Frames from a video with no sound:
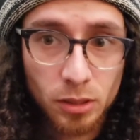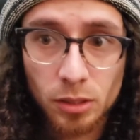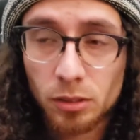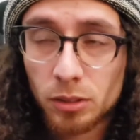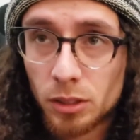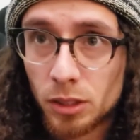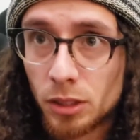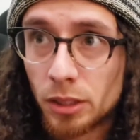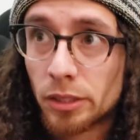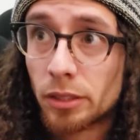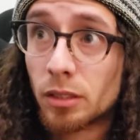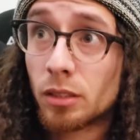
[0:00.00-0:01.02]
Guilty
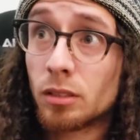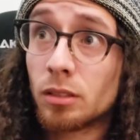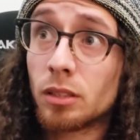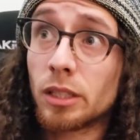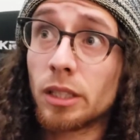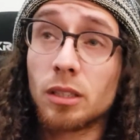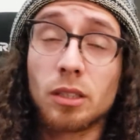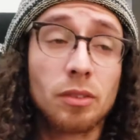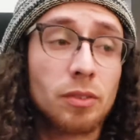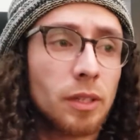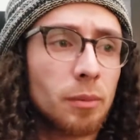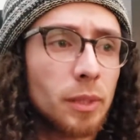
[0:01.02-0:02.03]
Gear, Under Night, their
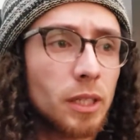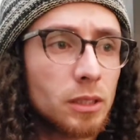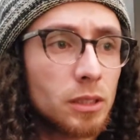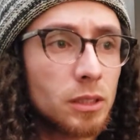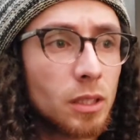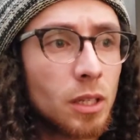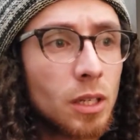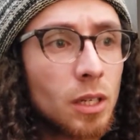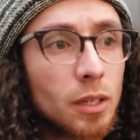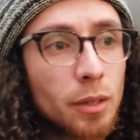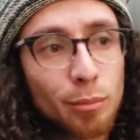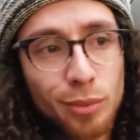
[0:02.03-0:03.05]
fan bases,
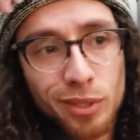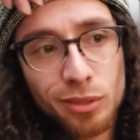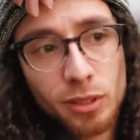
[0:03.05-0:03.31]
bro,